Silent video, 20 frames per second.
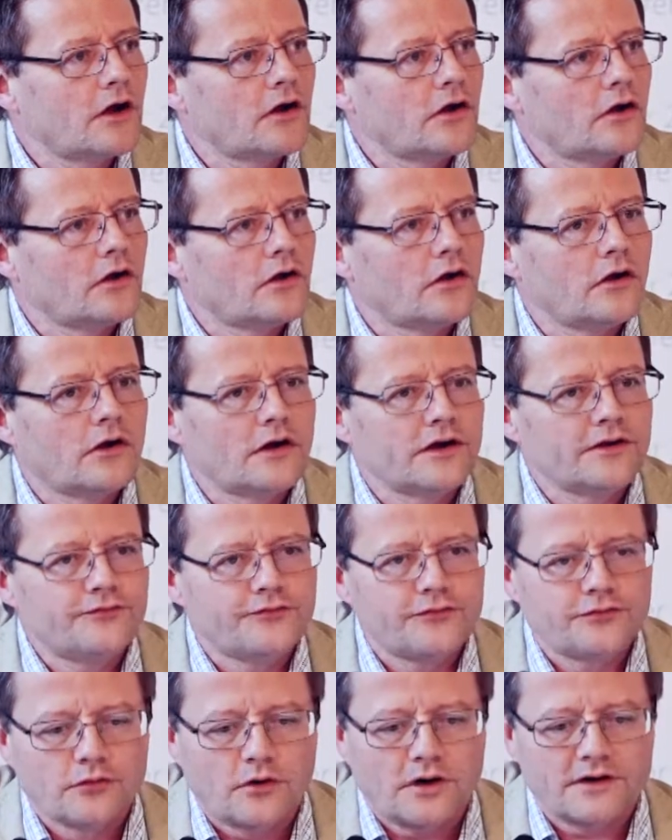
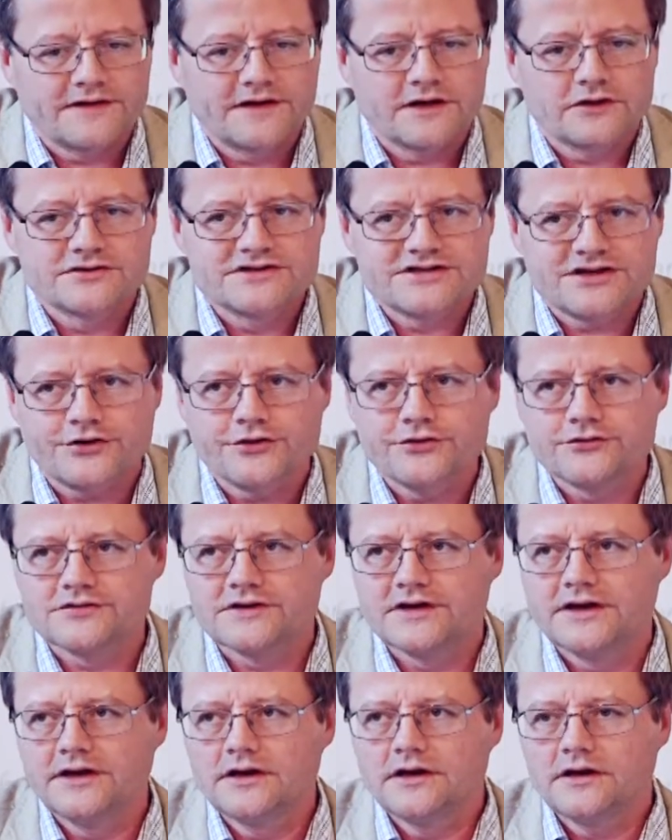If you are taken
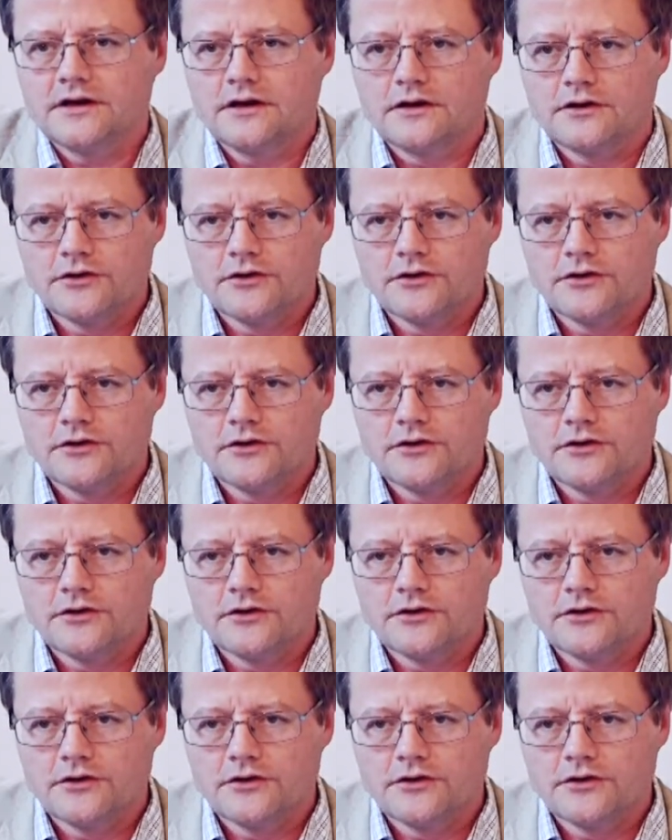seriously,